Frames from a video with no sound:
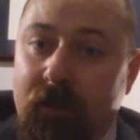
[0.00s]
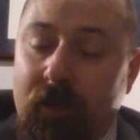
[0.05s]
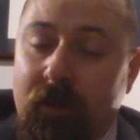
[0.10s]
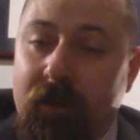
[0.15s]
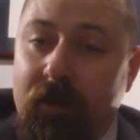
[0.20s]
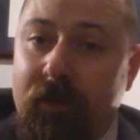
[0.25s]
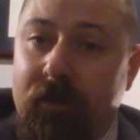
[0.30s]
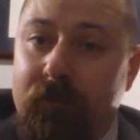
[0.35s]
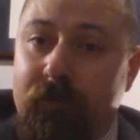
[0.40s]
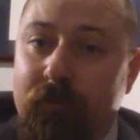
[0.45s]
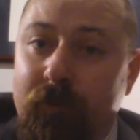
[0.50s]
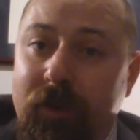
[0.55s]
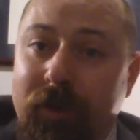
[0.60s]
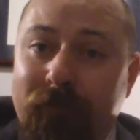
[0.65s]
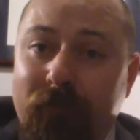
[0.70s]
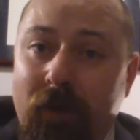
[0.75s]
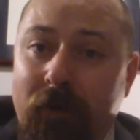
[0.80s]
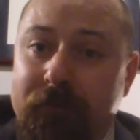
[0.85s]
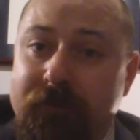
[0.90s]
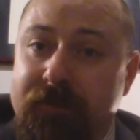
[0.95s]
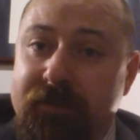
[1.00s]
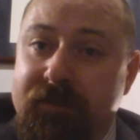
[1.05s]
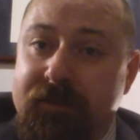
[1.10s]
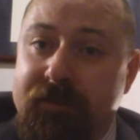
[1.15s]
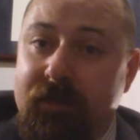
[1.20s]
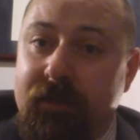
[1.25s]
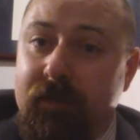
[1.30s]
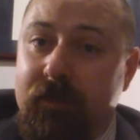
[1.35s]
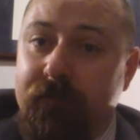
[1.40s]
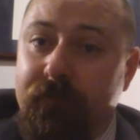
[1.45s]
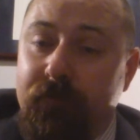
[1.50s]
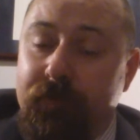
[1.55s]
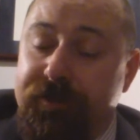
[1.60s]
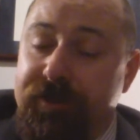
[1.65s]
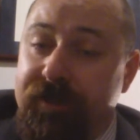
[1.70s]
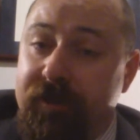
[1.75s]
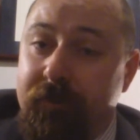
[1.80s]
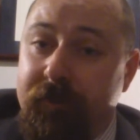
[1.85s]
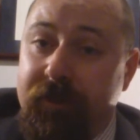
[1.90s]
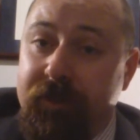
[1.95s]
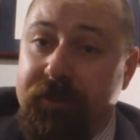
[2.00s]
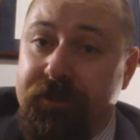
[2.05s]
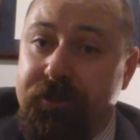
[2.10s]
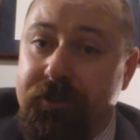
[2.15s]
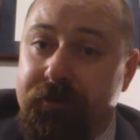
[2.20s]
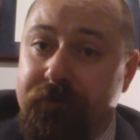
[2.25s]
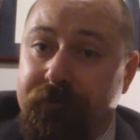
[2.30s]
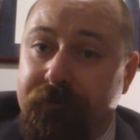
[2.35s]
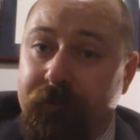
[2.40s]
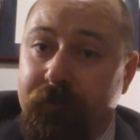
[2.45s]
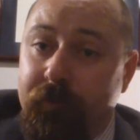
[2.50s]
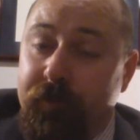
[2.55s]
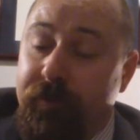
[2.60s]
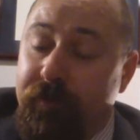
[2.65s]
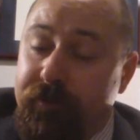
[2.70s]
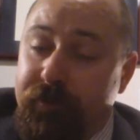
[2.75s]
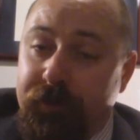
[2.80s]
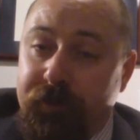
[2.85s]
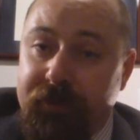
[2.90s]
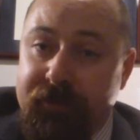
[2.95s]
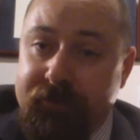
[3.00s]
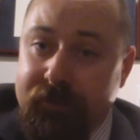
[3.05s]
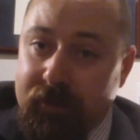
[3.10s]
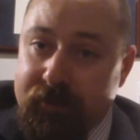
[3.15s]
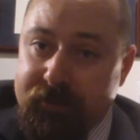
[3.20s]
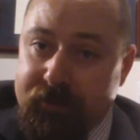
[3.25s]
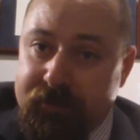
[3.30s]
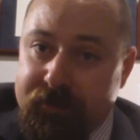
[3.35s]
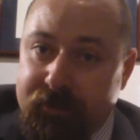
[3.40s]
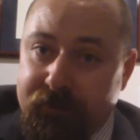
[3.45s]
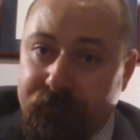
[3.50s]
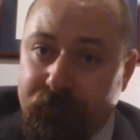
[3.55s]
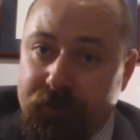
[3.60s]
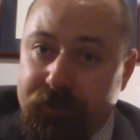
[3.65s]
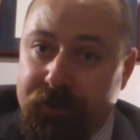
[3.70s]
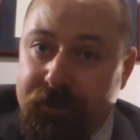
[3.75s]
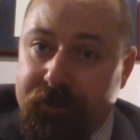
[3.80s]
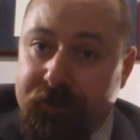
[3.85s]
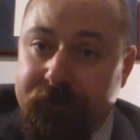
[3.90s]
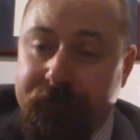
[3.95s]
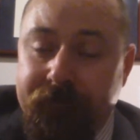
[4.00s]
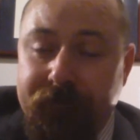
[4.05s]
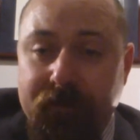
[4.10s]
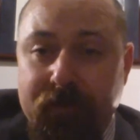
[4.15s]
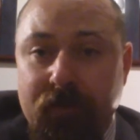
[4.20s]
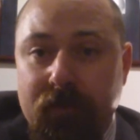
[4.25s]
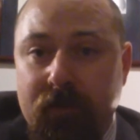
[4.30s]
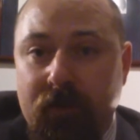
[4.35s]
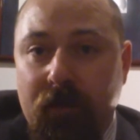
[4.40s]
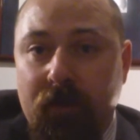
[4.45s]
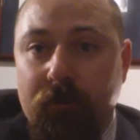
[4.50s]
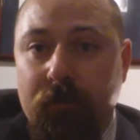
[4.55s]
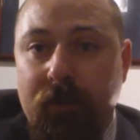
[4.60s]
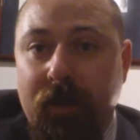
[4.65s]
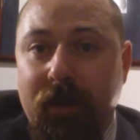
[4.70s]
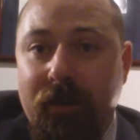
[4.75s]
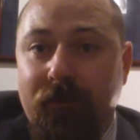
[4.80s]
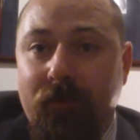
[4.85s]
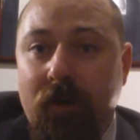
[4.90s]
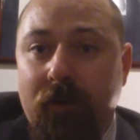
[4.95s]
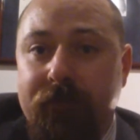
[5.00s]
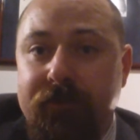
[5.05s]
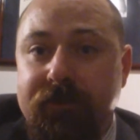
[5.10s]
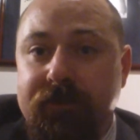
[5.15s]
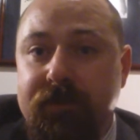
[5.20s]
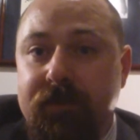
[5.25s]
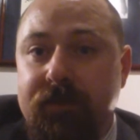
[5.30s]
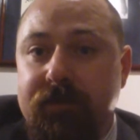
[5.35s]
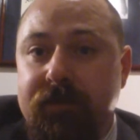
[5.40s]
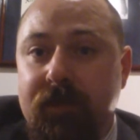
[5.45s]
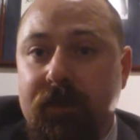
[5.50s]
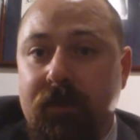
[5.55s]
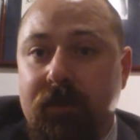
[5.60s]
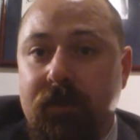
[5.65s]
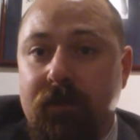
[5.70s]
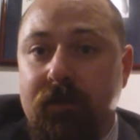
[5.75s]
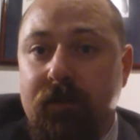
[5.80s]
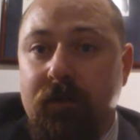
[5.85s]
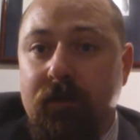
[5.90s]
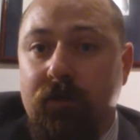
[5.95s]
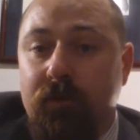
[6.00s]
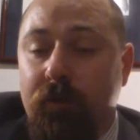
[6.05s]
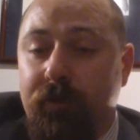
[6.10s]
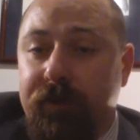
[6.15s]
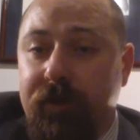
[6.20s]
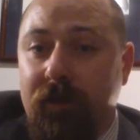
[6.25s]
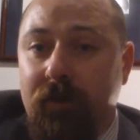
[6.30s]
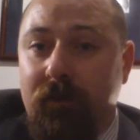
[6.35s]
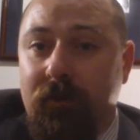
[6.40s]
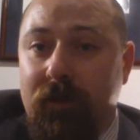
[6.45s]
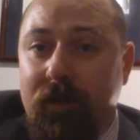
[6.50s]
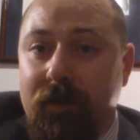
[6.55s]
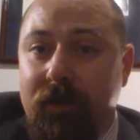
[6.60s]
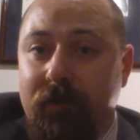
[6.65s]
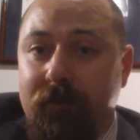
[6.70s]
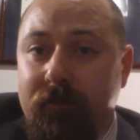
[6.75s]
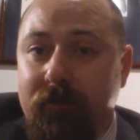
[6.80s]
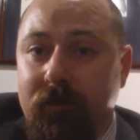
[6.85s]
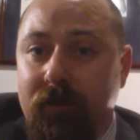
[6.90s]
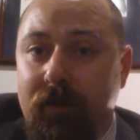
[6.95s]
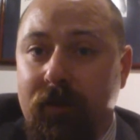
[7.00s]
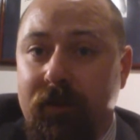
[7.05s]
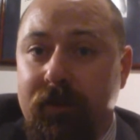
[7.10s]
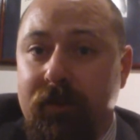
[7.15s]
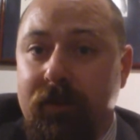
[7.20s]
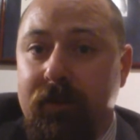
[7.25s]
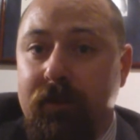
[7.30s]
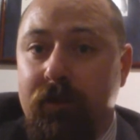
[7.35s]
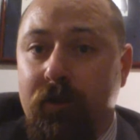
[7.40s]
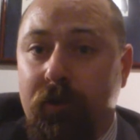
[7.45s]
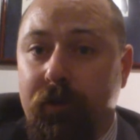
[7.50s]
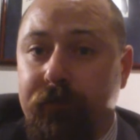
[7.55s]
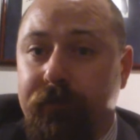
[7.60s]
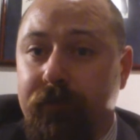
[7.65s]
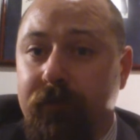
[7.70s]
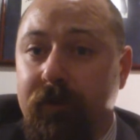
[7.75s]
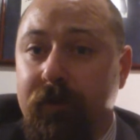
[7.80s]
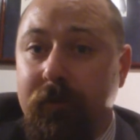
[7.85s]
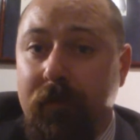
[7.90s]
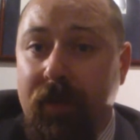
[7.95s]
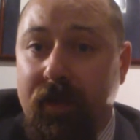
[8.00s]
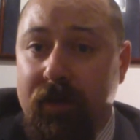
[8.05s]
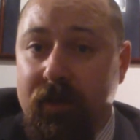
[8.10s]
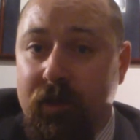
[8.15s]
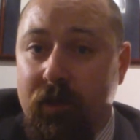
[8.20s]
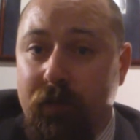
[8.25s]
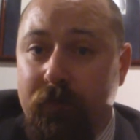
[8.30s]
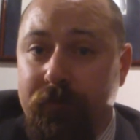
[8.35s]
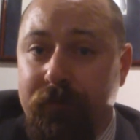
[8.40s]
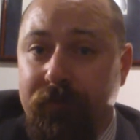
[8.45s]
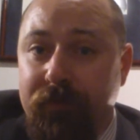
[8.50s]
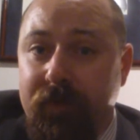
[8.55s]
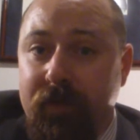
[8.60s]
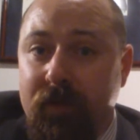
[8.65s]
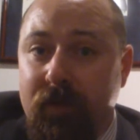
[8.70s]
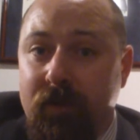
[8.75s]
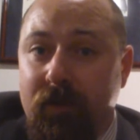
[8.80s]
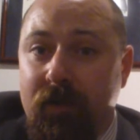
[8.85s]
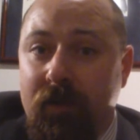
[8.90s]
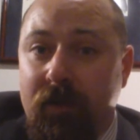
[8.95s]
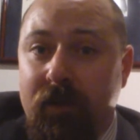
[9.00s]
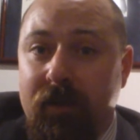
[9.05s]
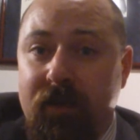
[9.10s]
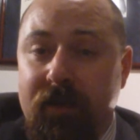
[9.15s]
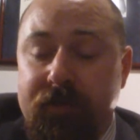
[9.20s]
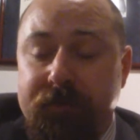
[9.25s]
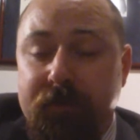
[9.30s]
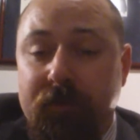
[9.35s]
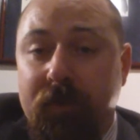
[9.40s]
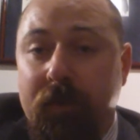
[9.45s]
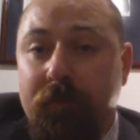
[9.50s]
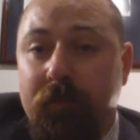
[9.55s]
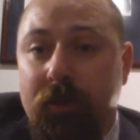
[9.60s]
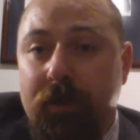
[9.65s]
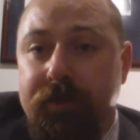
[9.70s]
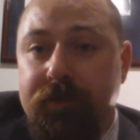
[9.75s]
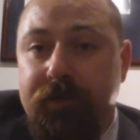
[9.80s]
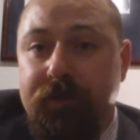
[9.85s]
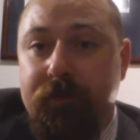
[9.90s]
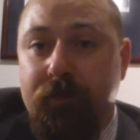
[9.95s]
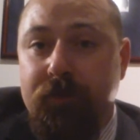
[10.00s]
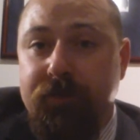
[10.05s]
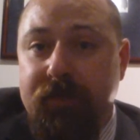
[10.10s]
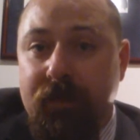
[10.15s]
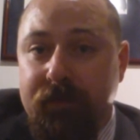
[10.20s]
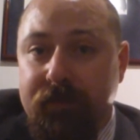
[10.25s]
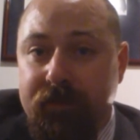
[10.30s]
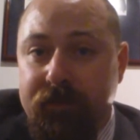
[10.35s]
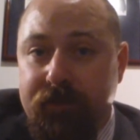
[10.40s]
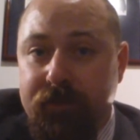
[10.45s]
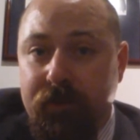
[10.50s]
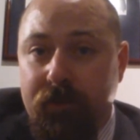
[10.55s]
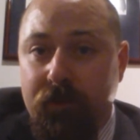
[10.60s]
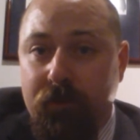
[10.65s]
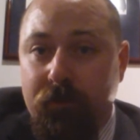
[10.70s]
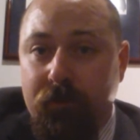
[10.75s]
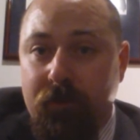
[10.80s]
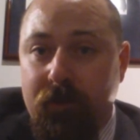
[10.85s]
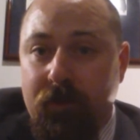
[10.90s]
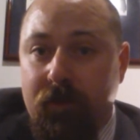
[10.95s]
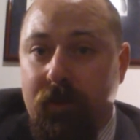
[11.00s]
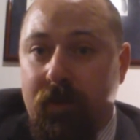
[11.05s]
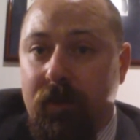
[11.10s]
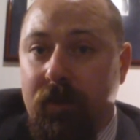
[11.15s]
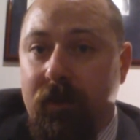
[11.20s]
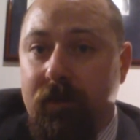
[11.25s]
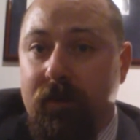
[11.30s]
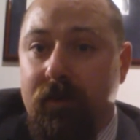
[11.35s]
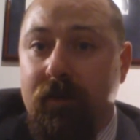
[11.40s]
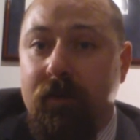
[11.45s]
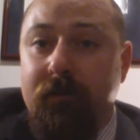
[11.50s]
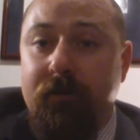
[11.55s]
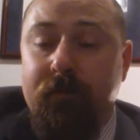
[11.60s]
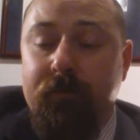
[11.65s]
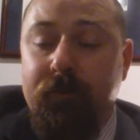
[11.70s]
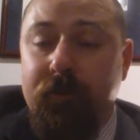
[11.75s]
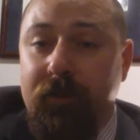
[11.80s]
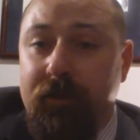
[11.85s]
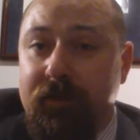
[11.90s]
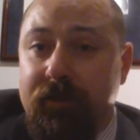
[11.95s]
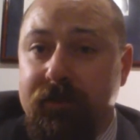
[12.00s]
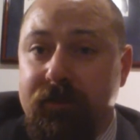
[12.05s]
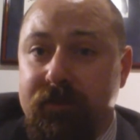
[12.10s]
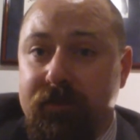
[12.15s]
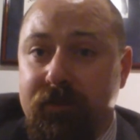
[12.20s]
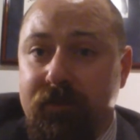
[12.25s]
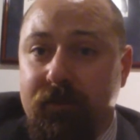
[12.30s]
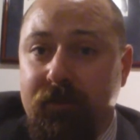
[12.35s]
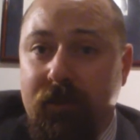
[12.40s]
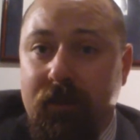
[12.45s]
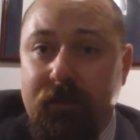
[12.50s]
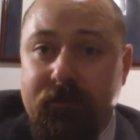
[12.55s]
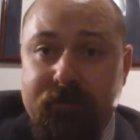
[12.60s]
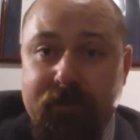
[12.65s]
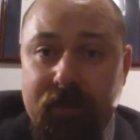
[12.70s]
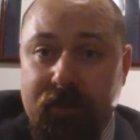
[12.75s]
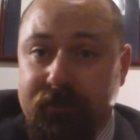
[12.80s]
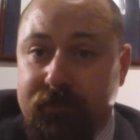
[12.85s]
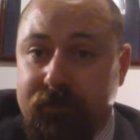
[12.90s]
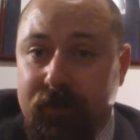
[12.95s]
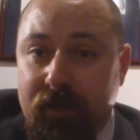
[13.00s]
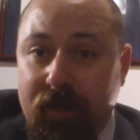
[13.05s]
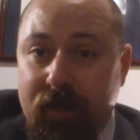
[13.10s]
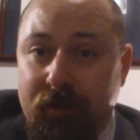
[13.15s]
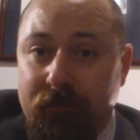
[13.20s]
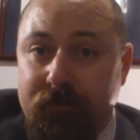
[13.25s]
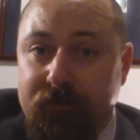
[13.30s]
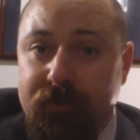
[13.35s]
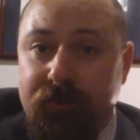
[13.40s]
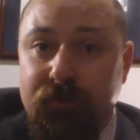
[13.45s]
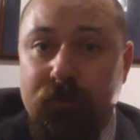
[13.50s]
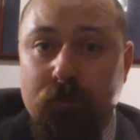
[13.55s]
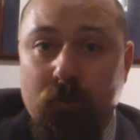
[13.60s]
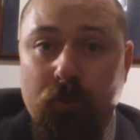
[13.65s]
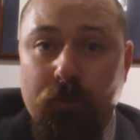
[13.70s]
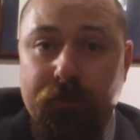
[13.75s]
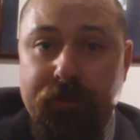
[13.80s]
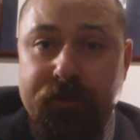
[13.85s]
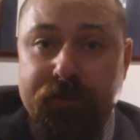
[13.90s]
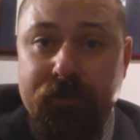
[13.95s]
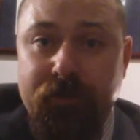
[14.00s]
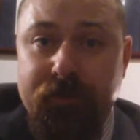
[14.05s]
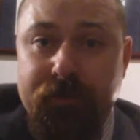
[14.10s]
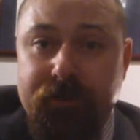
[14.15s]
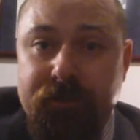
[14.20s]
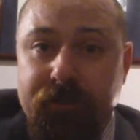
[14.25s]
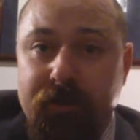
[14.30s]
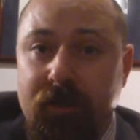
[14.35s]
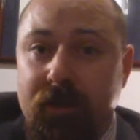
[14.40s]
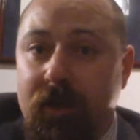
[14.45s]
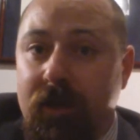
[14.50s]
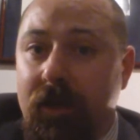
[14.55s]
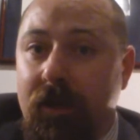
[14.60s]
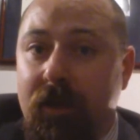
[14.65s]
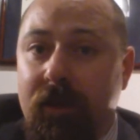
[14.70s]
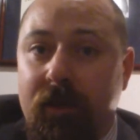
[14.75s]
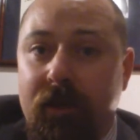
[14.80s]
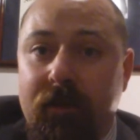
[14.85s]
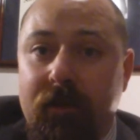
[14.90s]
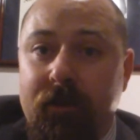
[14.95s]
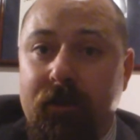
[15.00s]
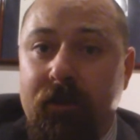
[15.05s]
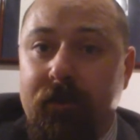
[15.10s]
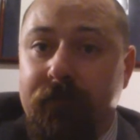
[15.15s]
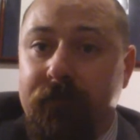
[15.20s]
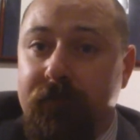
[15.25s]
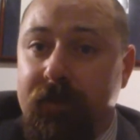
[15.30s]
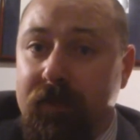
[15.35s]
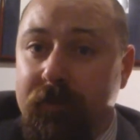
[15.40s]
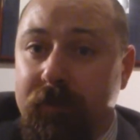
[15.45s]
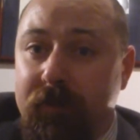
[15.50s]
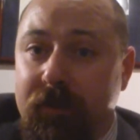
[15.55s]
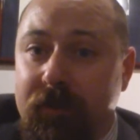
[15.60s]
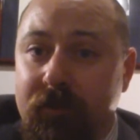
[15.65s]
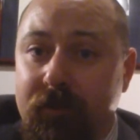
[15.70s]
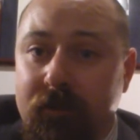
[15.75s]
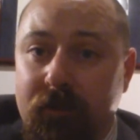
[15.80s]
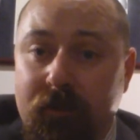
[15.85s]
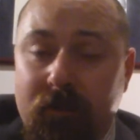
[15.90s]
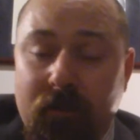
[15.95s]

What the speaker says: and we have offices in Virginia Beach with attorneys licensed in Virginia, and we have offices in North Carolina, in Hertford and Manteo, and it has been my pleasure to present this to you, and please take time to do more research, and if need be,